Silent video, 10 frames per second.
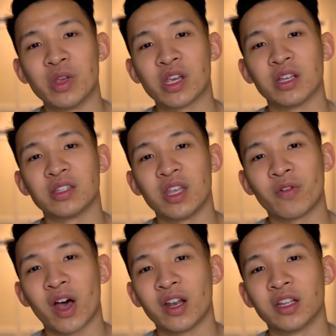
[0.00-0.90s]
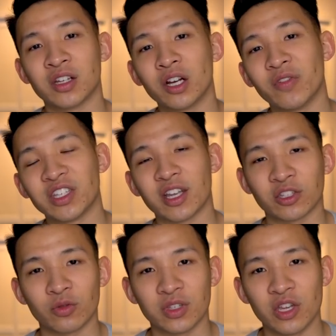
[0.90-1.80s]
because they've got a ton of
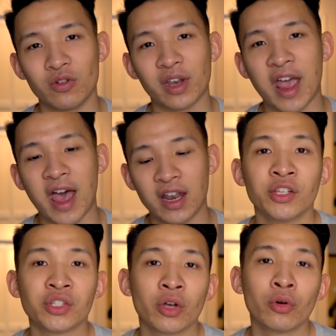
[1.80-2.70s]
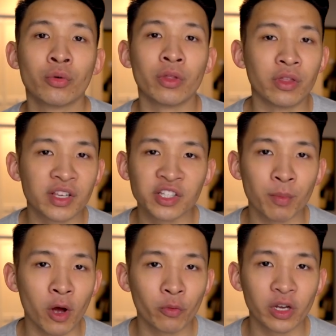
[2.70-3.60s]
accessories that you can add. So this
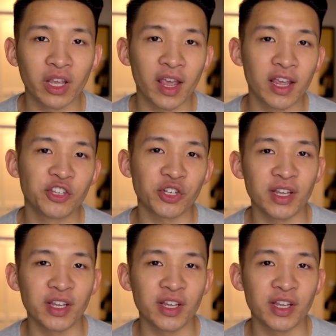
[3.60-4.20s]
SmallRig cage